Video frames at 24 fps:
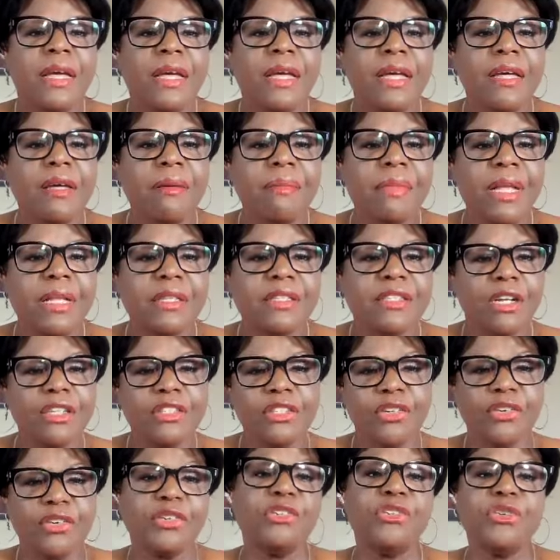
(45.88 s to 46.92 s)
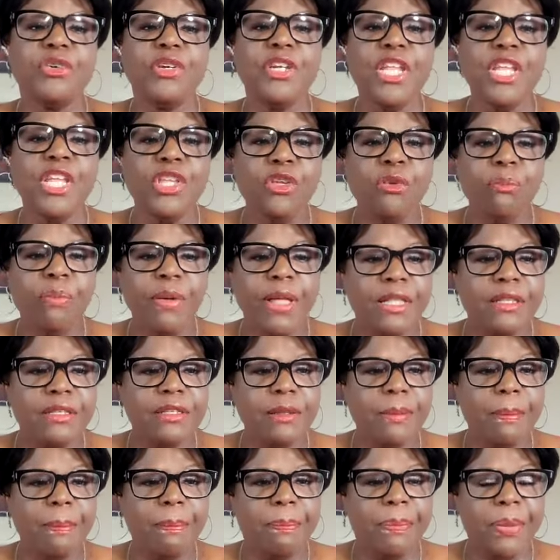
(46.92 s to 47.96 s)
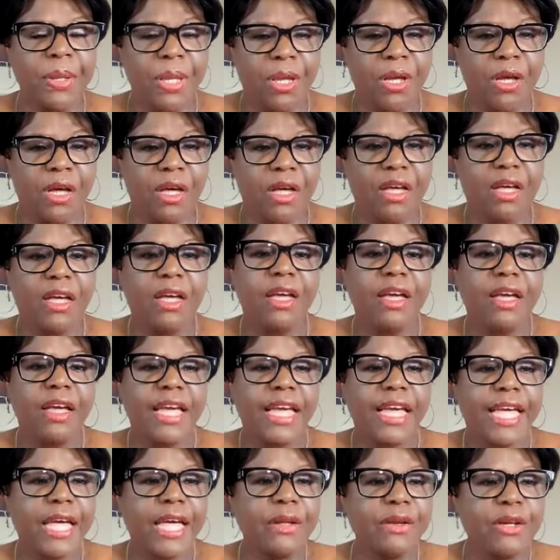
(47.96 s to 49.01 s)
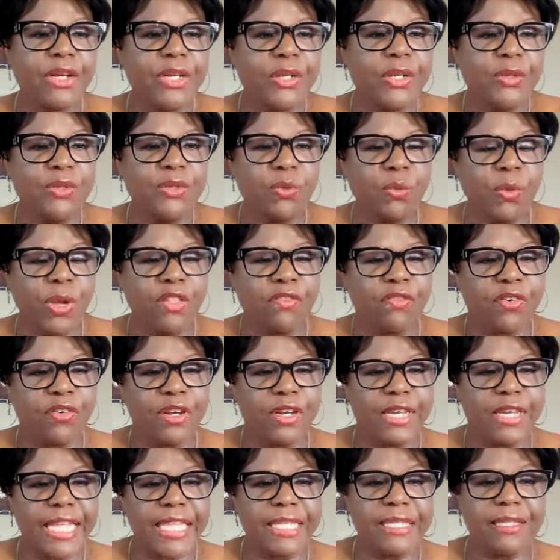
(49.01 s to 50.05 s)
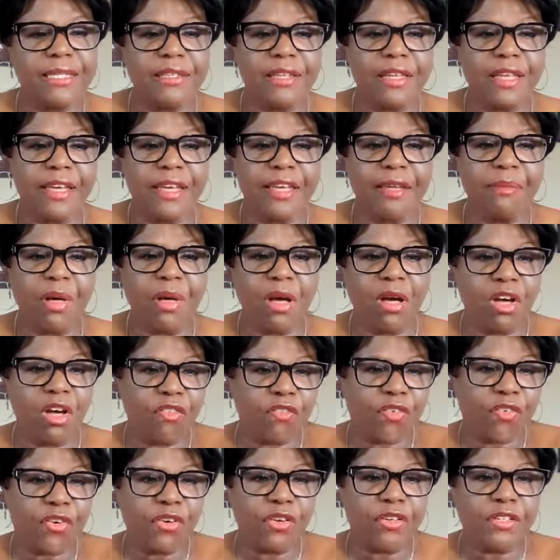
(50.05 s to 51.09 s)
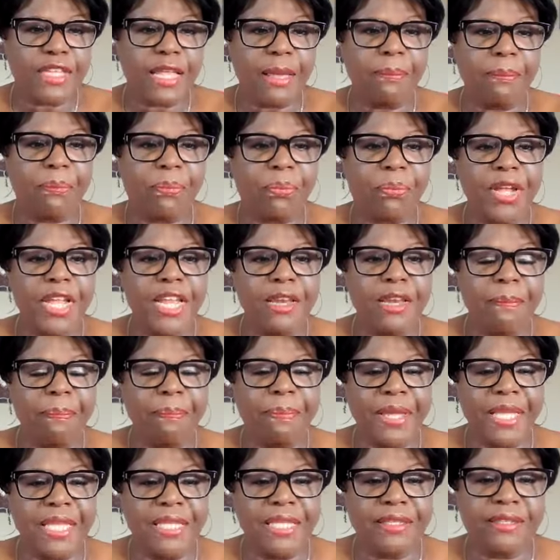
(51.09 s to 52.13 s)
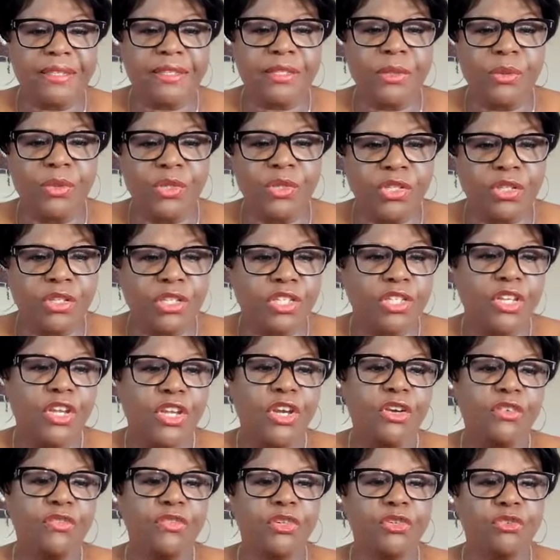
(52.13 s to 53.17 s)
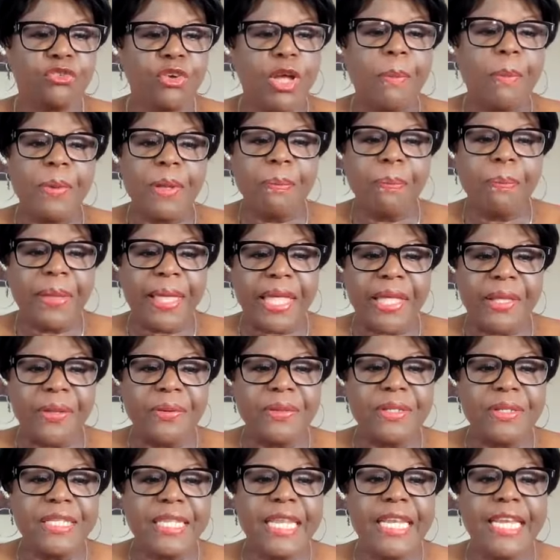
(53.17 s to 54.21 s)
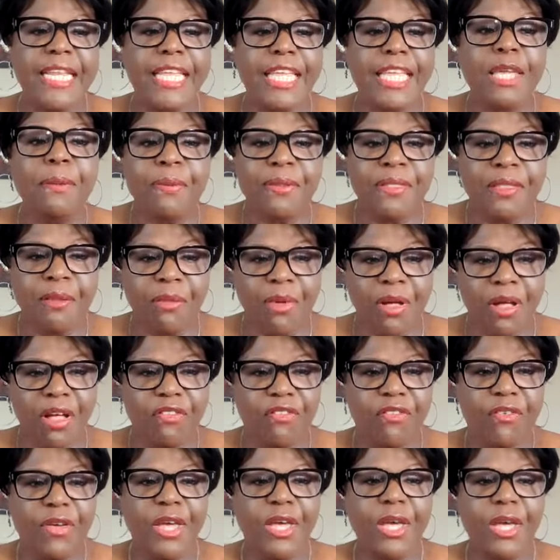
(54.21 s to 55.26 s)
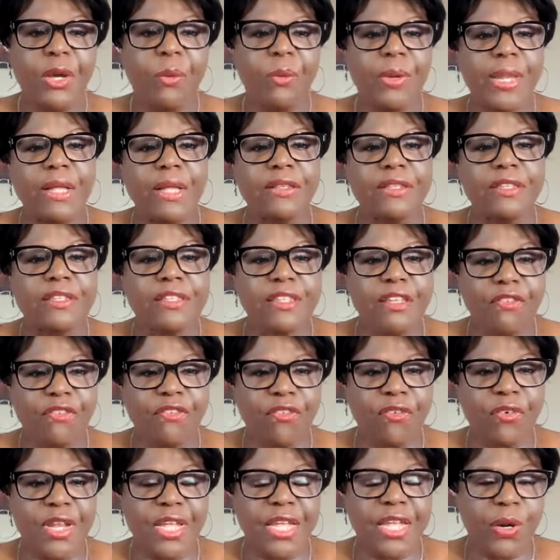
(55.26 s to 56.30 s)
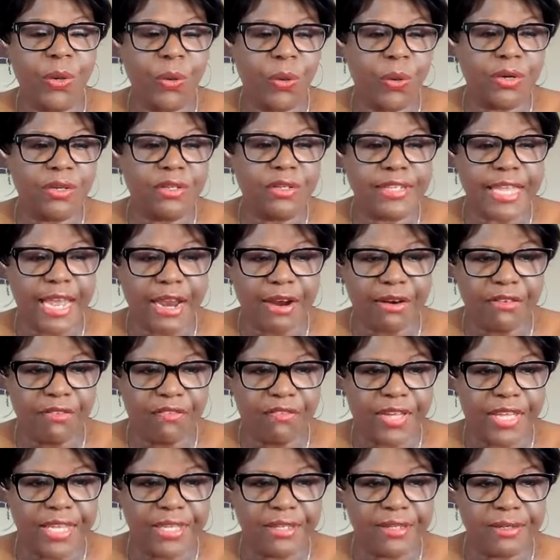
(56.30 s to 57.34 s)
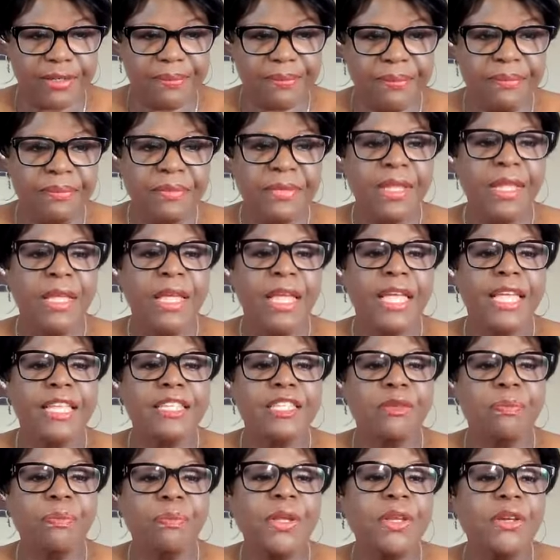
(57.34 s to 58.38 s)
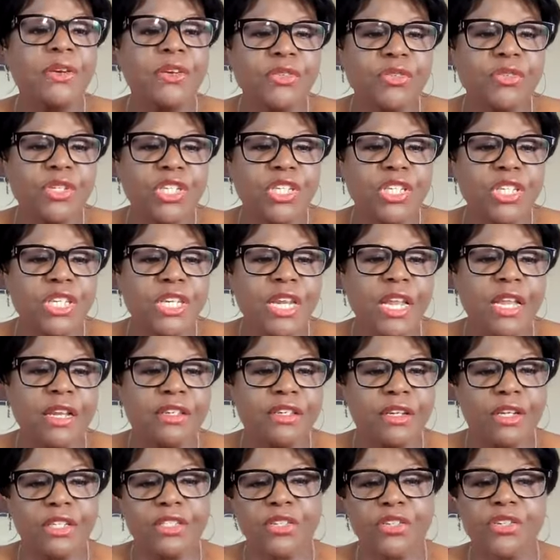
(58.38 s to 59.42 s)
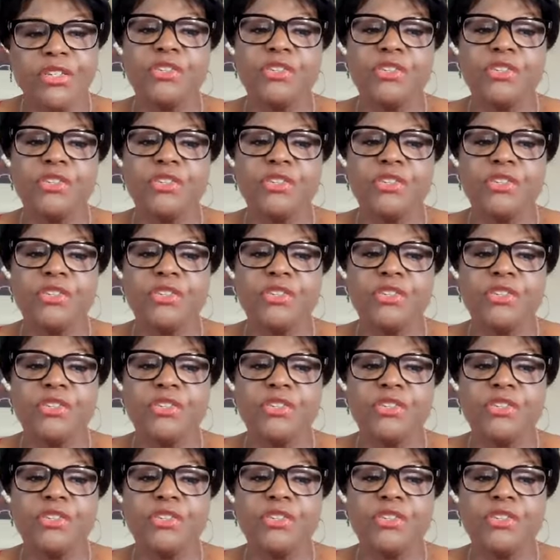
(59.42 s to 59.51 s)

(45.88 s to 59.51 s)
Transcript: Dr. Katrina Ubell's book, How to Lose Weight for the Last Time, offers brain-based solutions for dropping pounds and keeping them off without suffering or sacrifice. As a pediatrician, Dr.